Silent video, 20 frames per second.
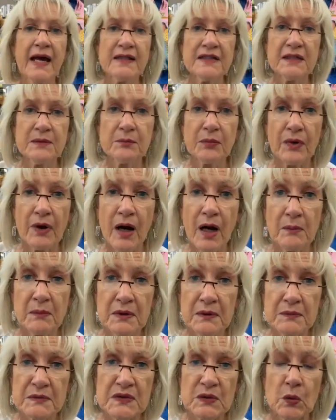had some
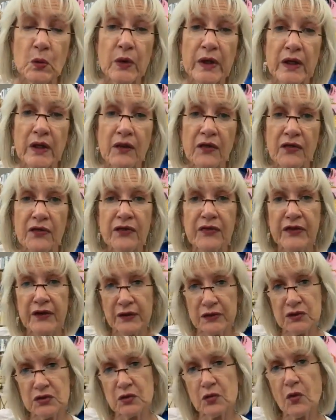problems with
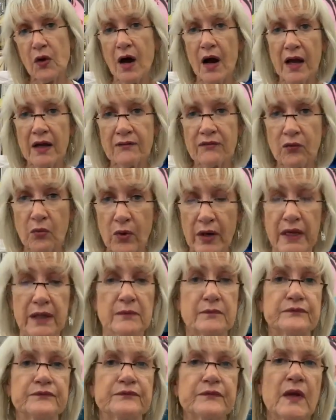their
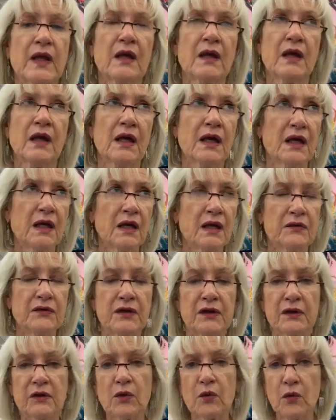driveway
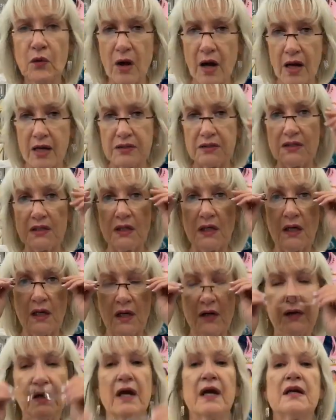and their garage.
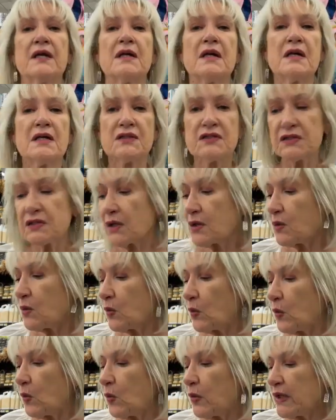Okay,
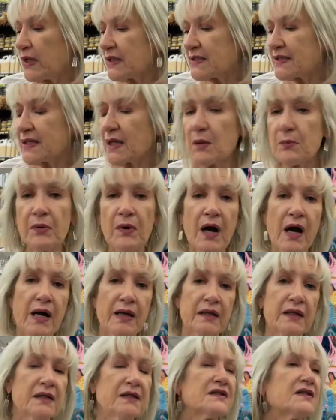so we sell
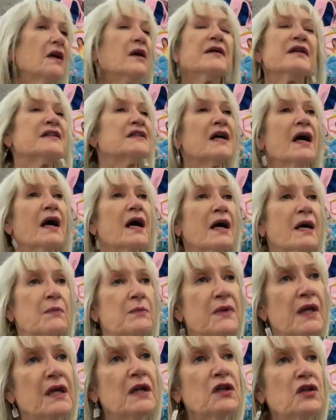products all the
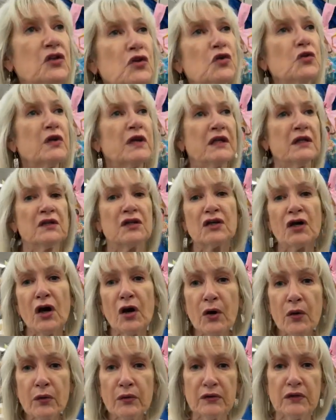time that you can
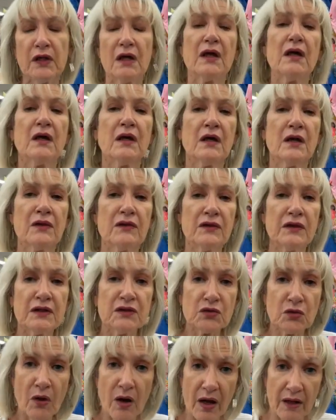coat
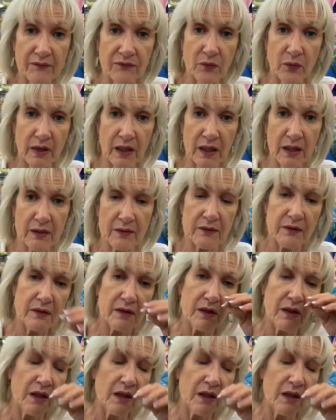the driveway